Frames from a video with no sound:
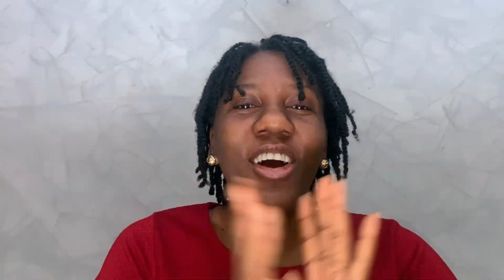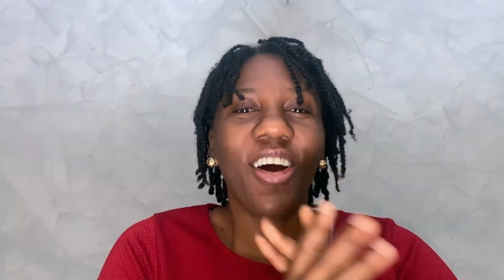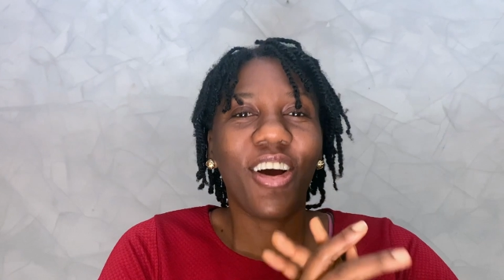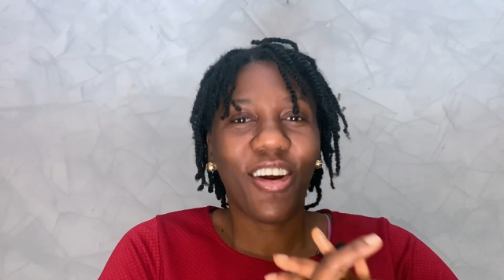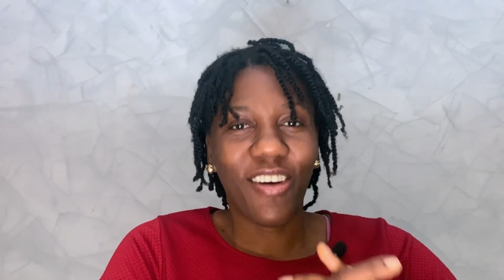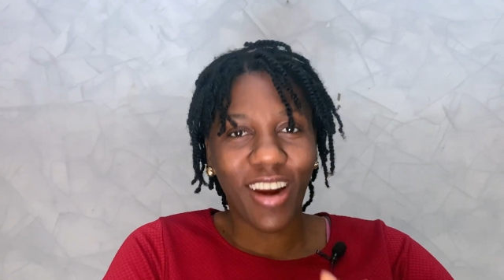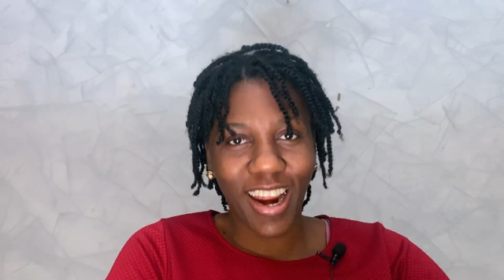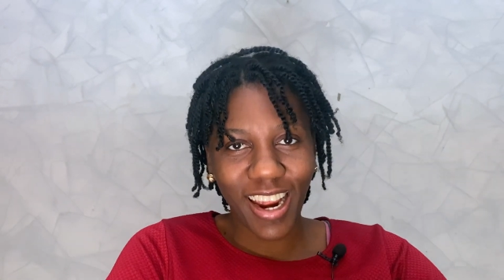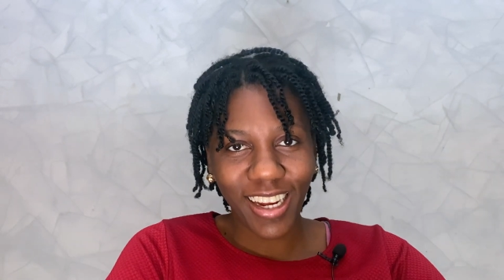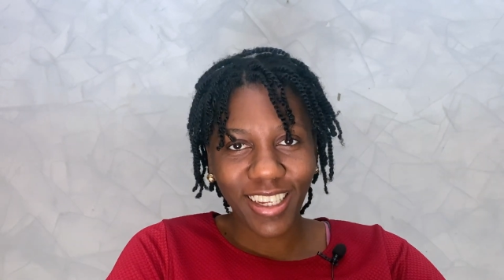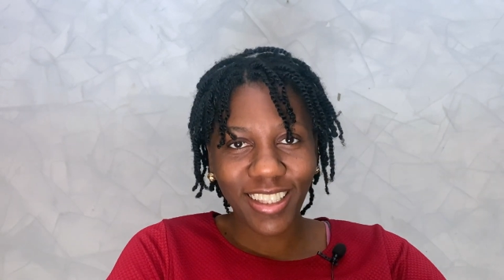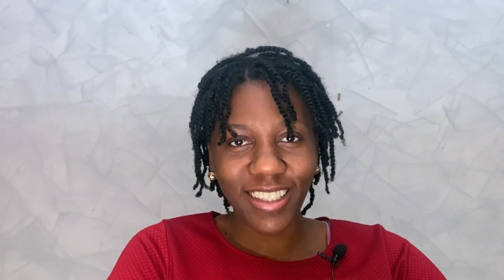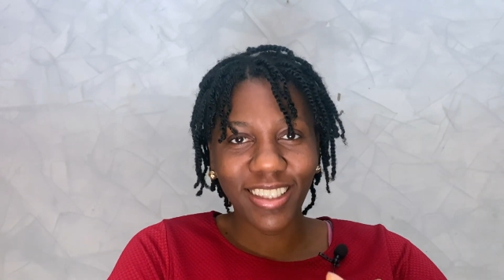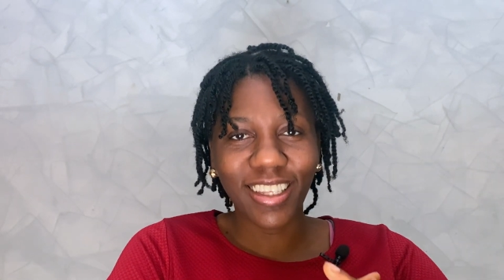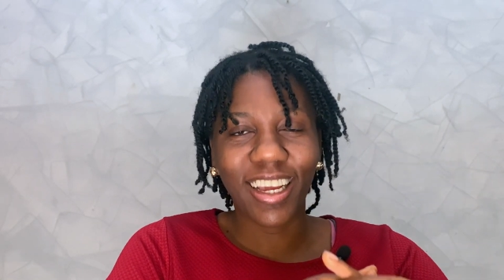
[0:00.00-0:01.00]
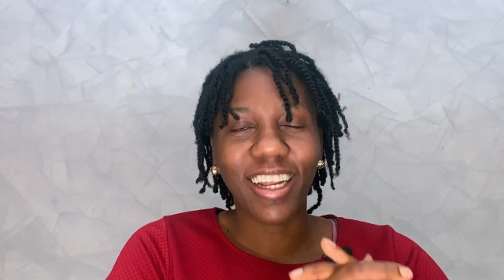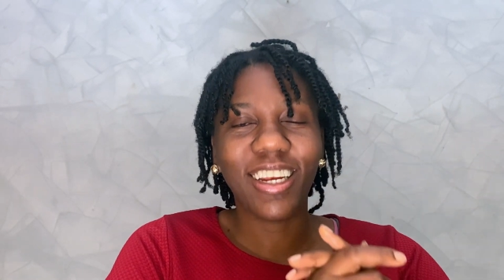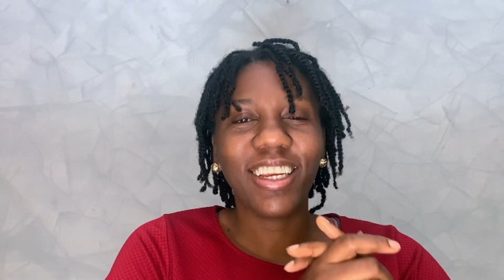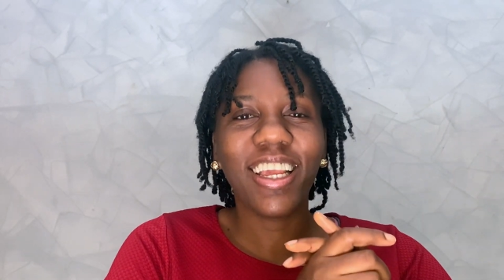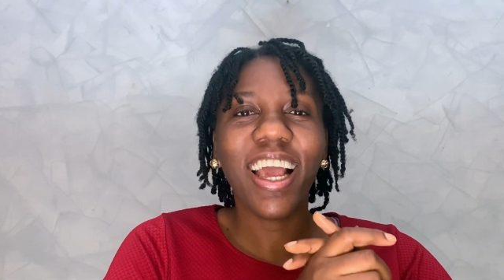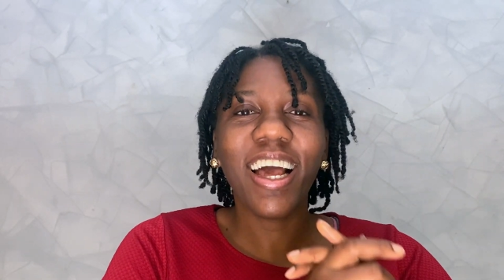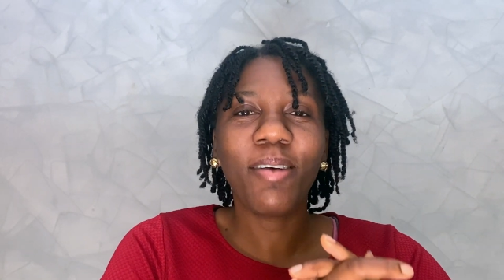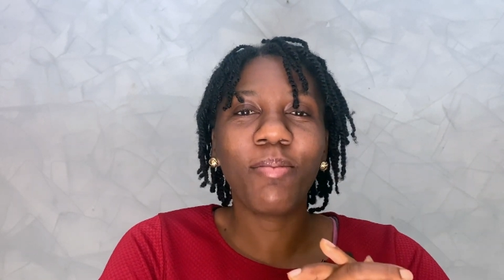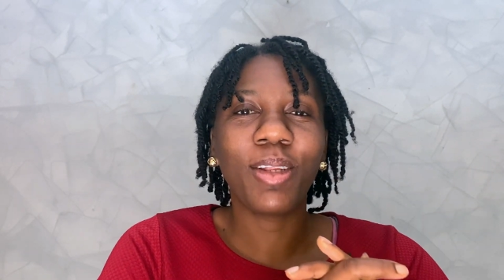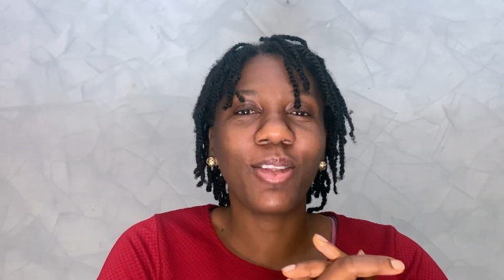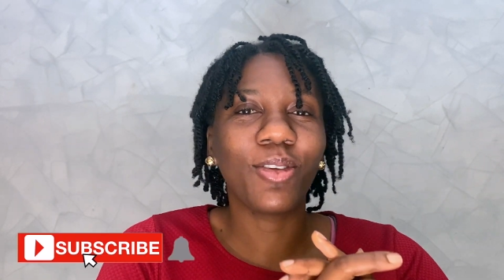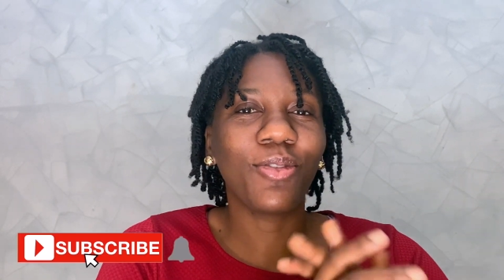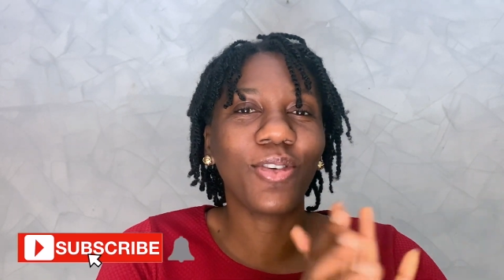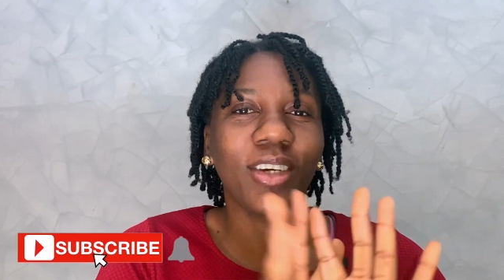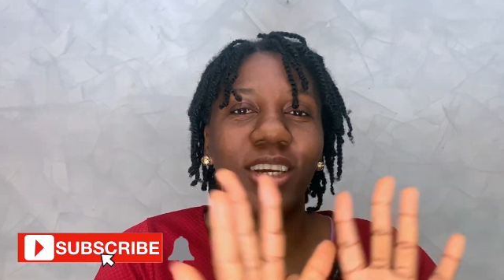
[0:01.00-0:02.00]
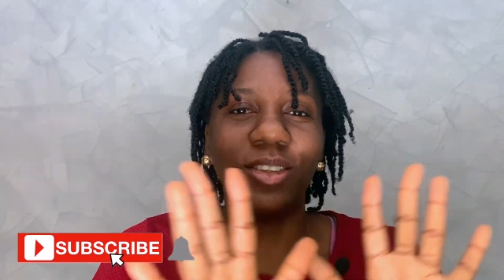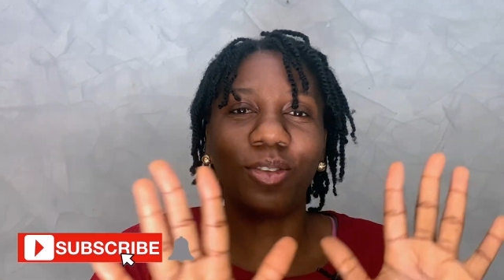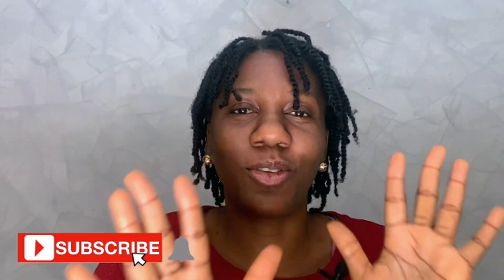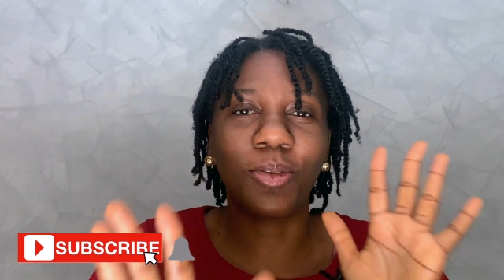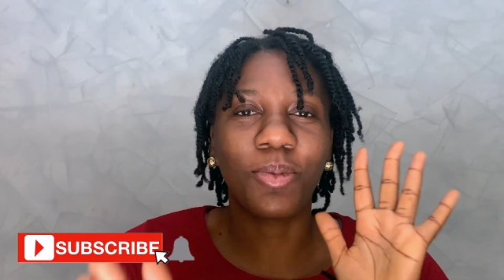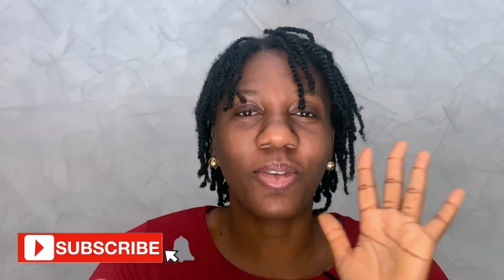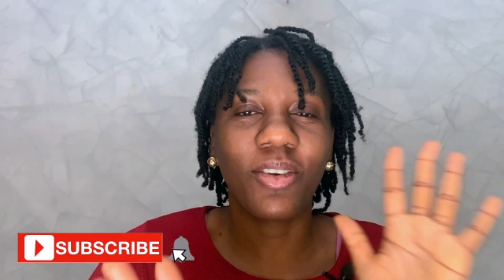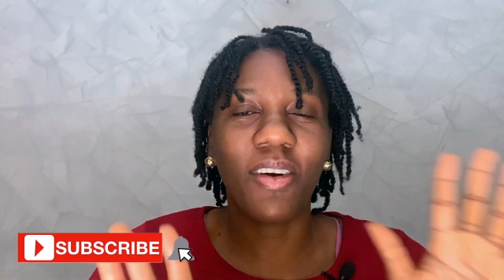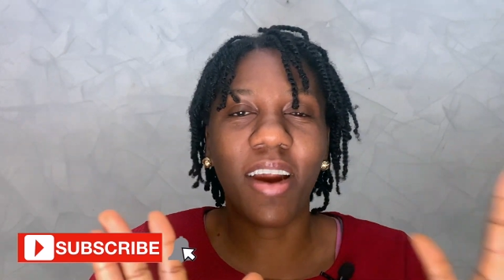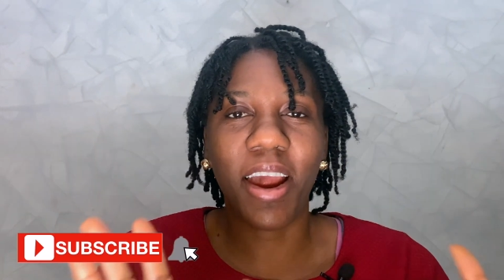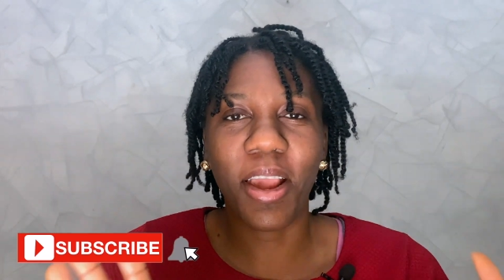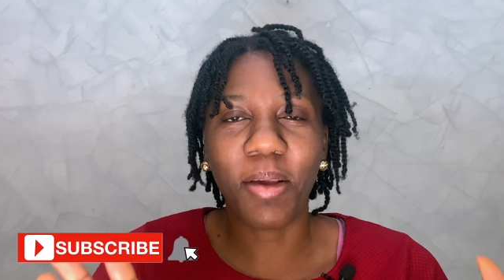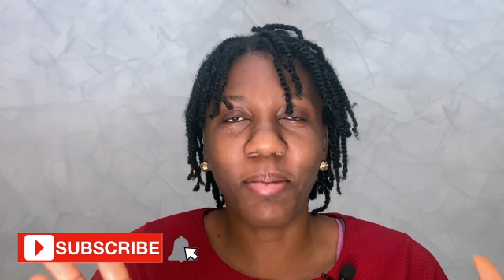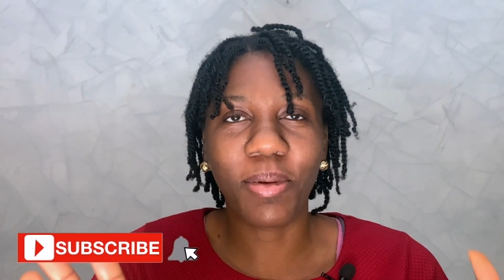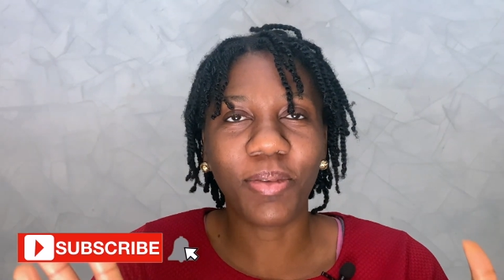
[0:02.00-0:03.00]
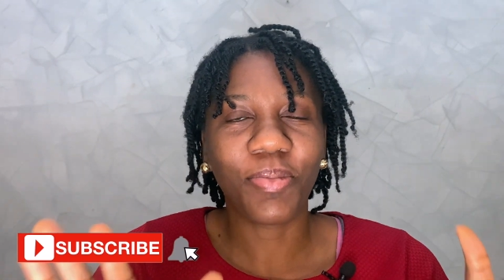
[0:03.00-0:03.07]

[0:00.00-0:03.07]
Alright, and yeah, please don't forget to subscribe,